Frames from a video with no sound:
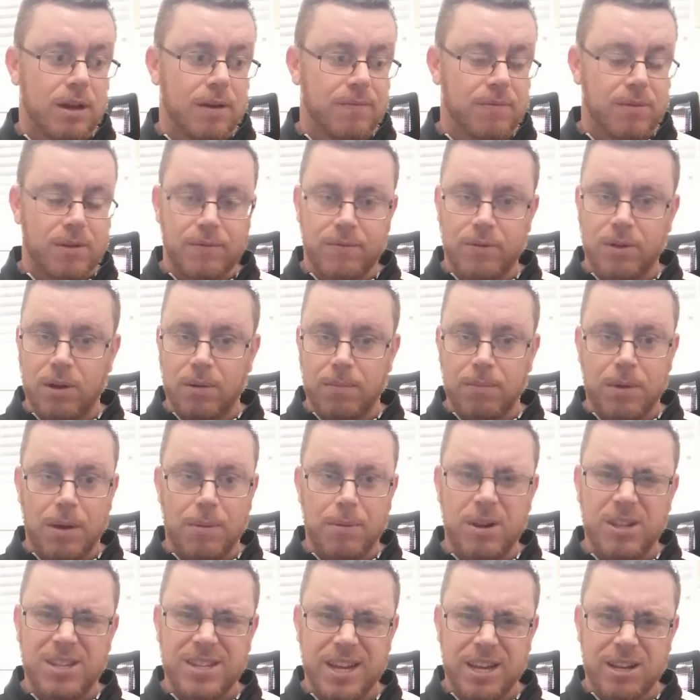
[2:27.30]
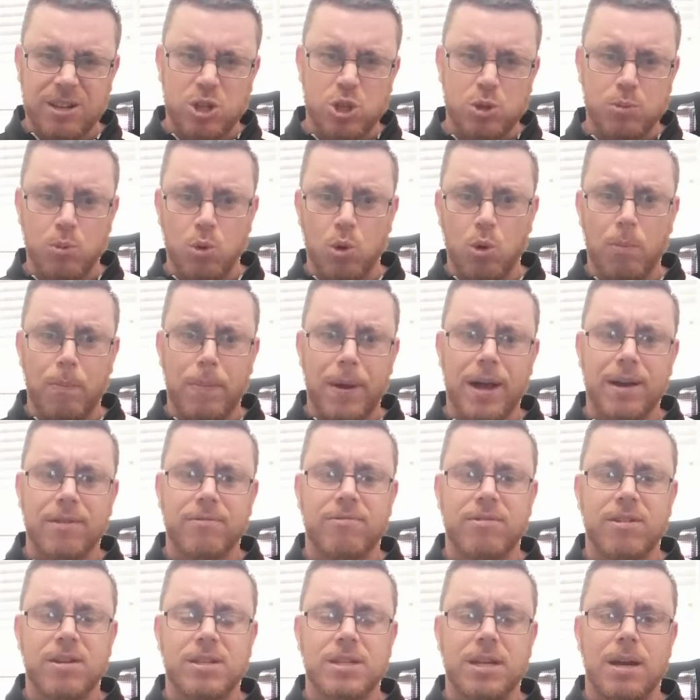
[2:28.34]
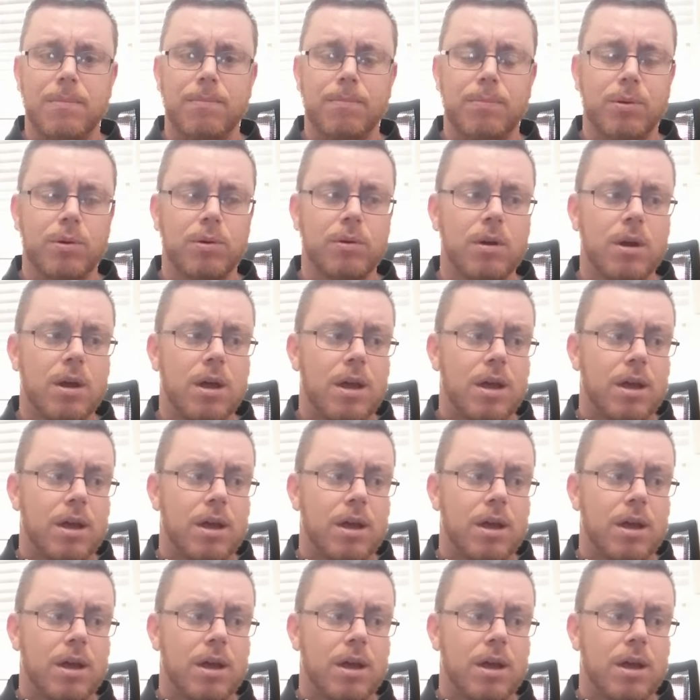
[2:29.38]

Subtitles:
I'm only taking a small bag, for example.